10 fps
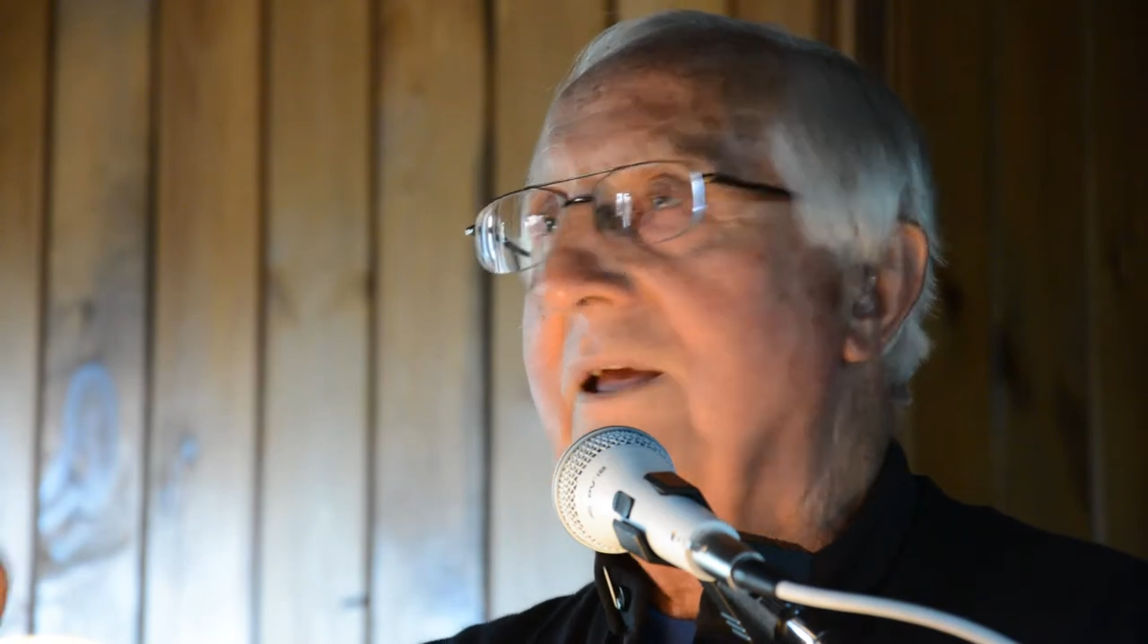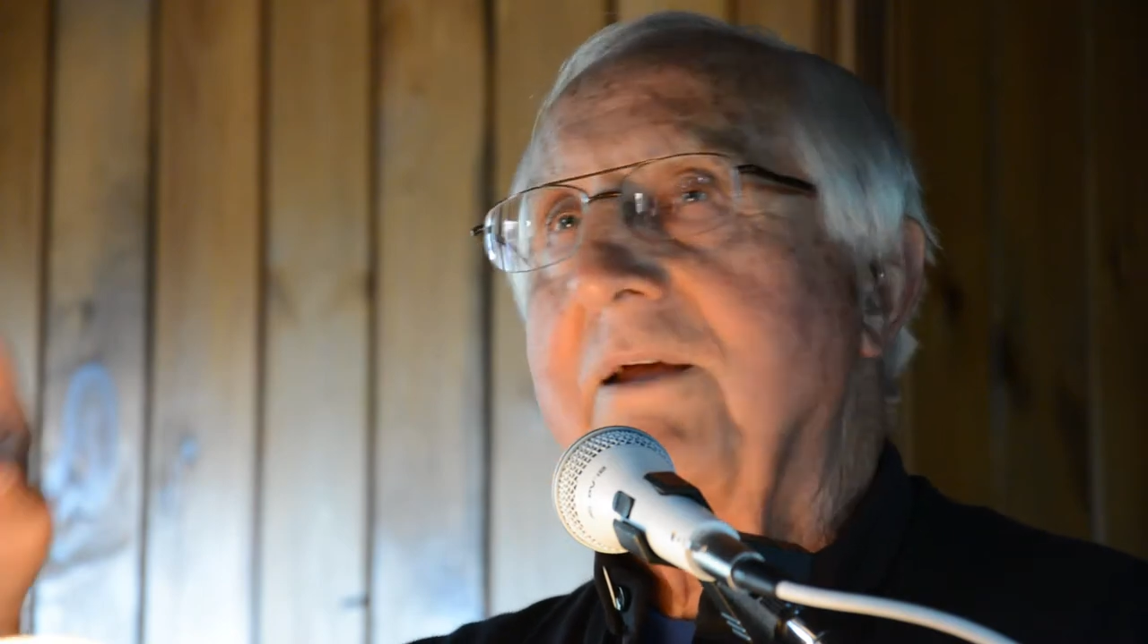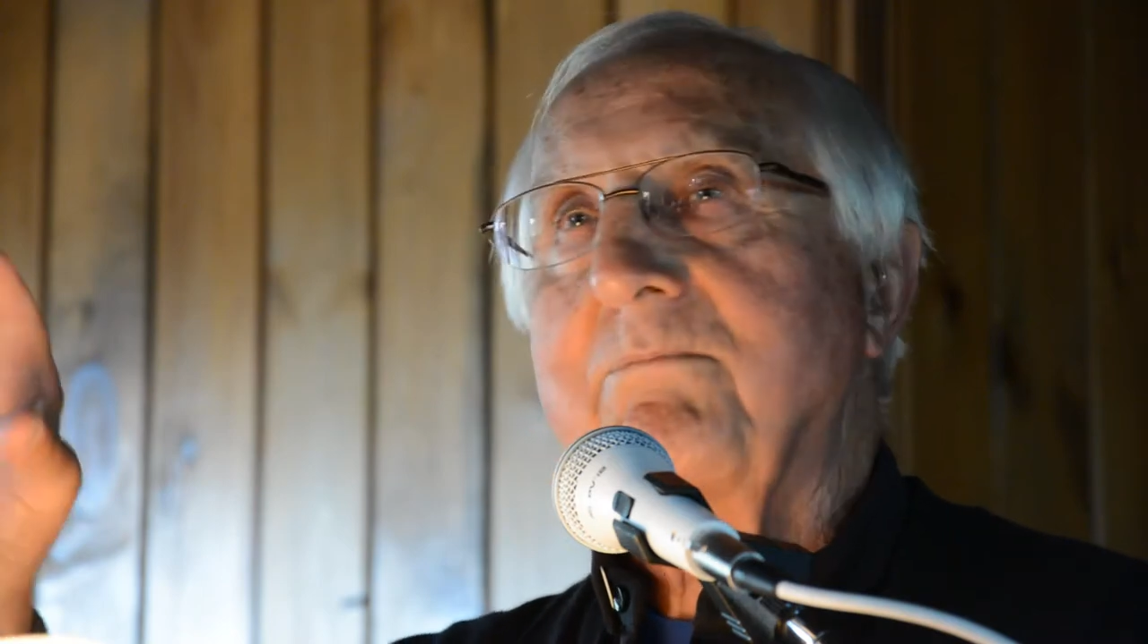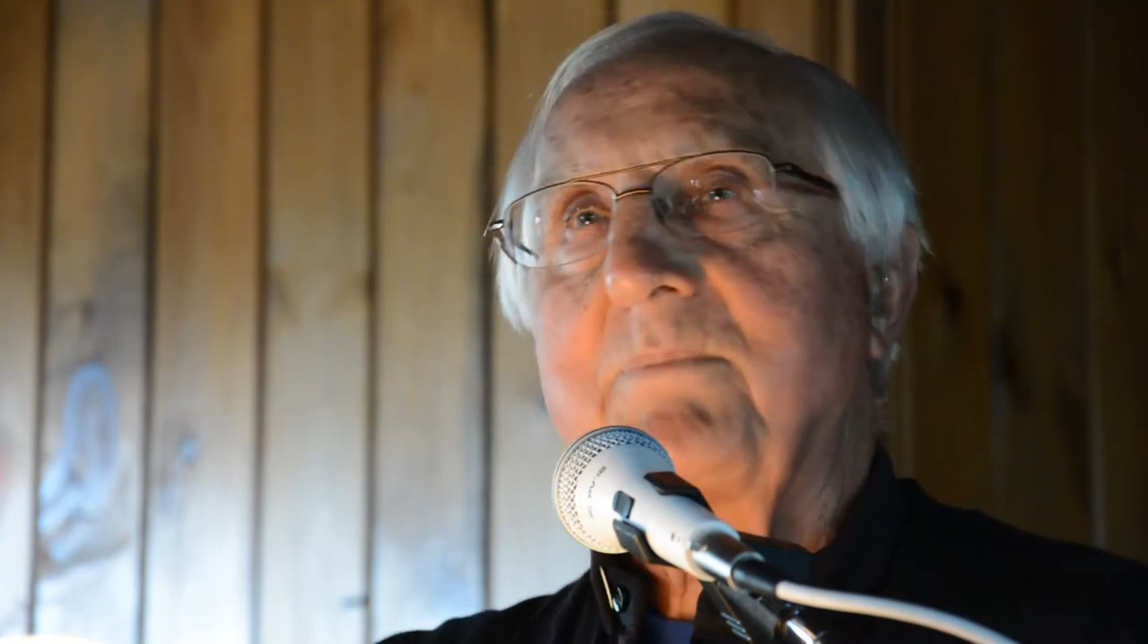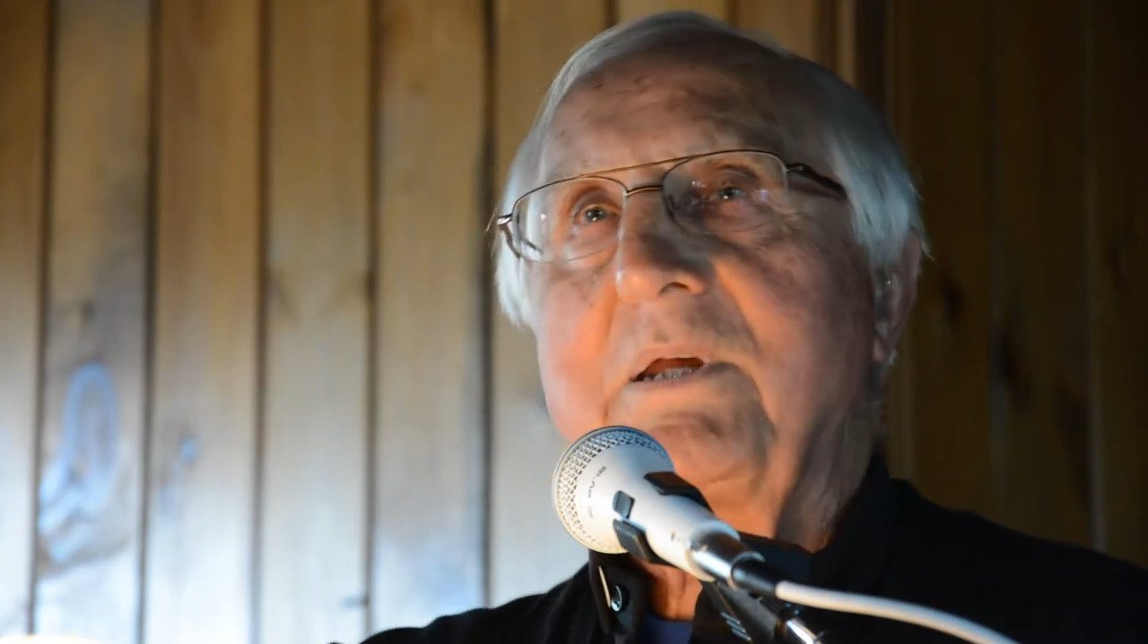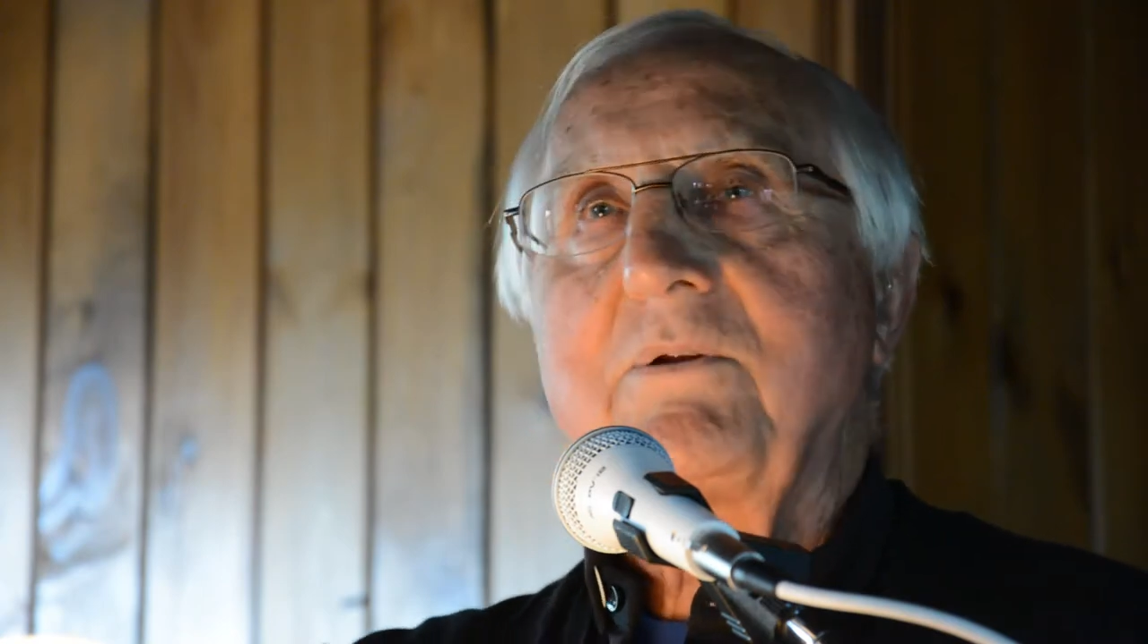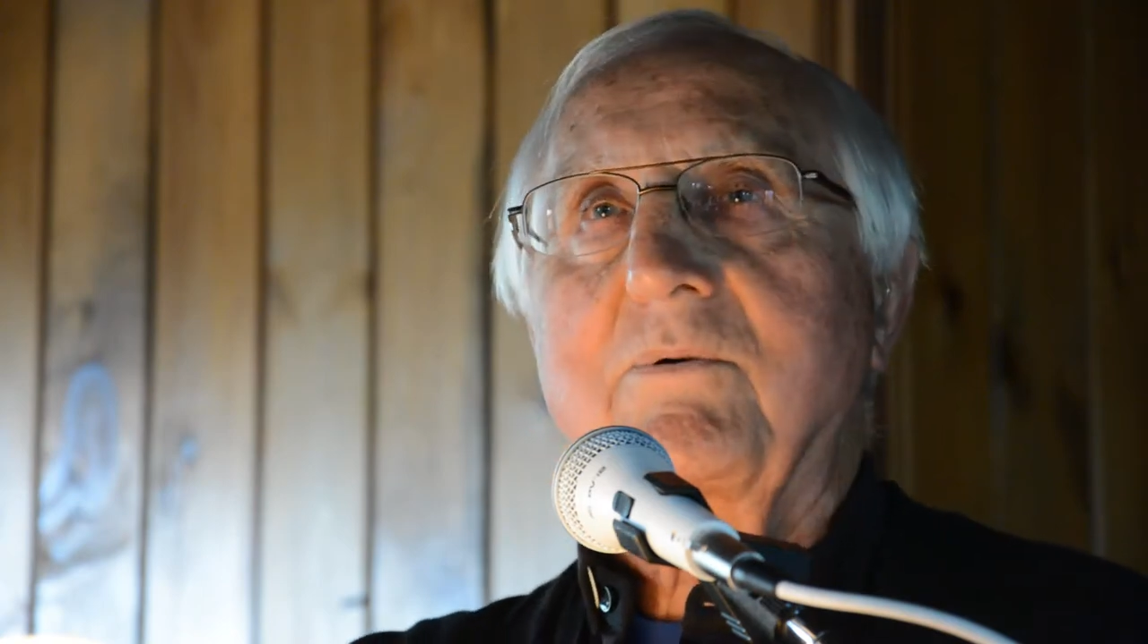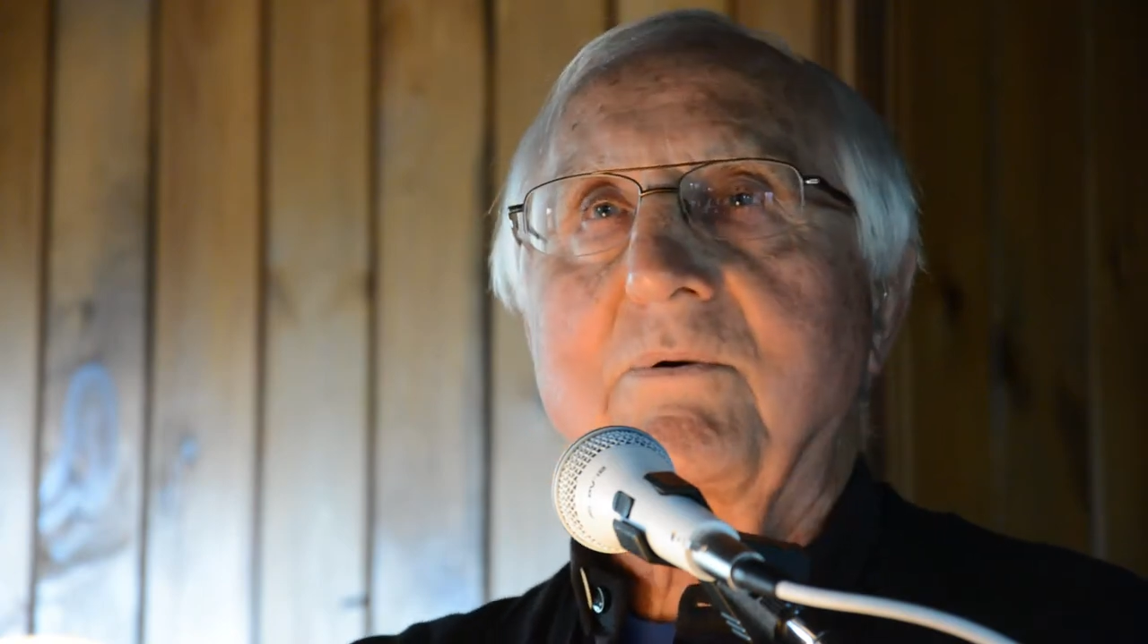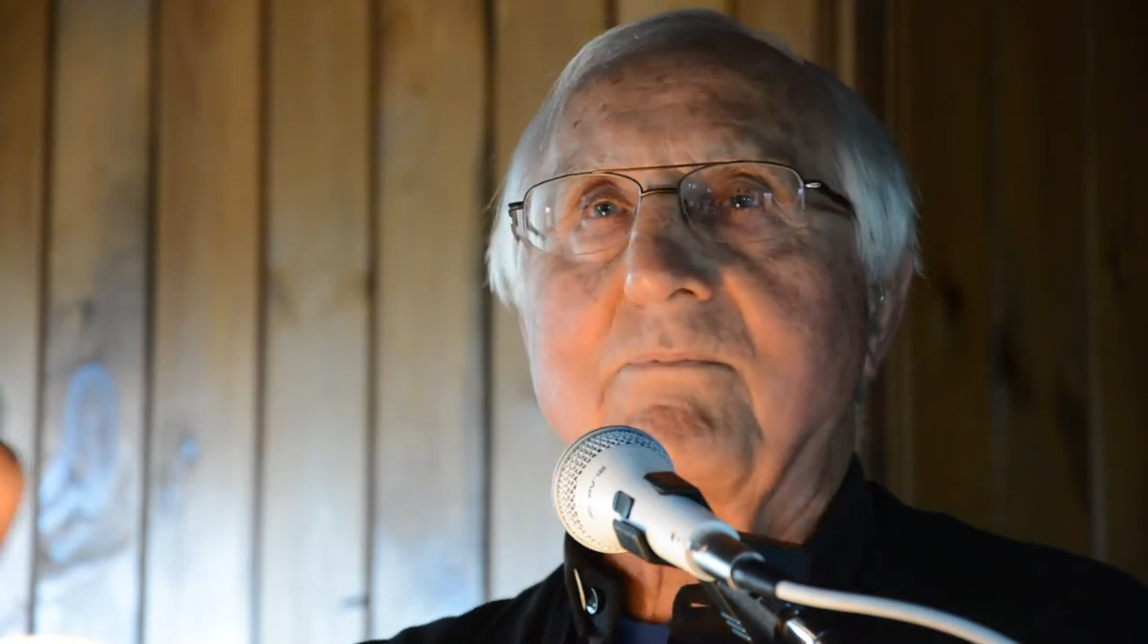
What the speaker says: and Peter,